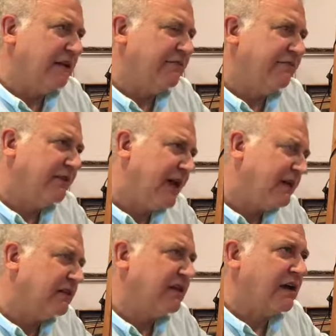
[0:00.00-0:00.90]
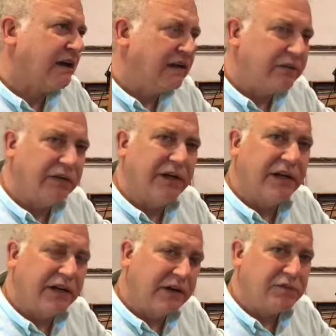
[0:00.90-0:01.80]
effect, the coloring,
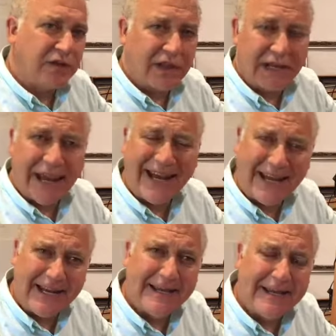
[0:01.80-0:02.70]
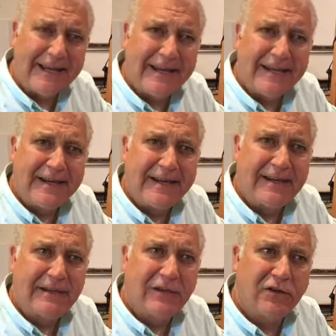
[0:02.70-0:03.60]
the lighting
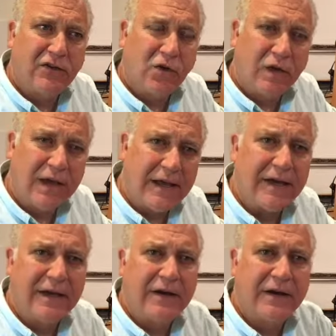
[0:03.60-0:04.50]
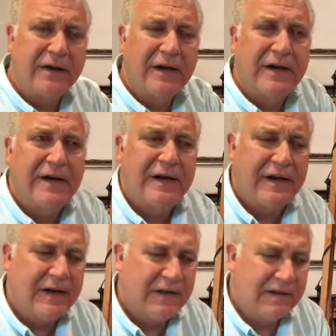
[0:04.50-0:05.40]
that's going on in here,
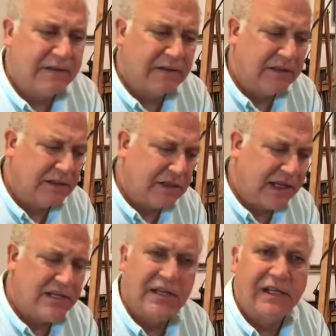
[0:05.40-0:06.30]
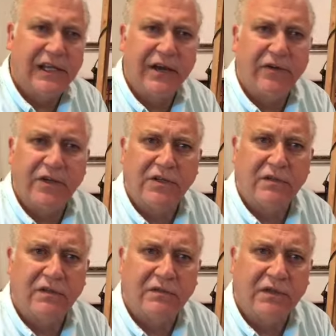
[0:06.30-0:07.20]
the glazing and layering
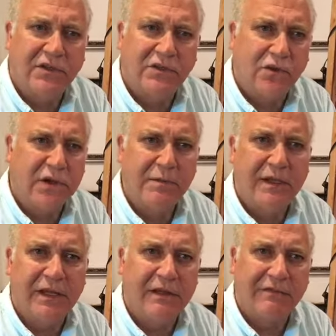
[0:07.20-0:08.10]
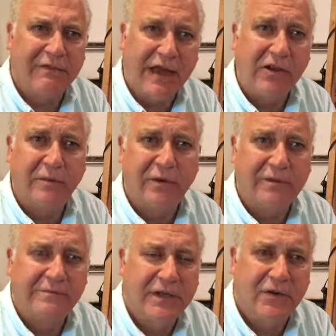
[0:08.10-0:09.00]
is extremely
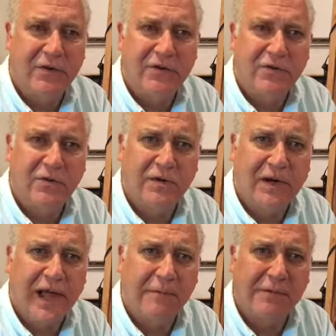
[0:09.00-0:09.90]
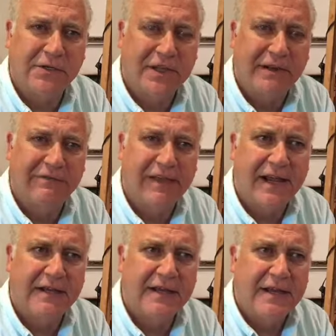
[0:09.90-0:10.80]
valuable in order to accomplish that
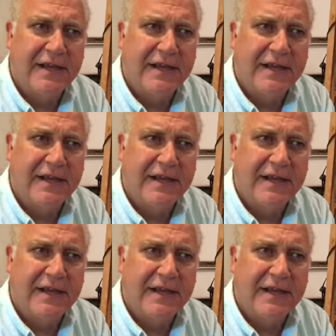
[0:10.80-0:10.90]
effect.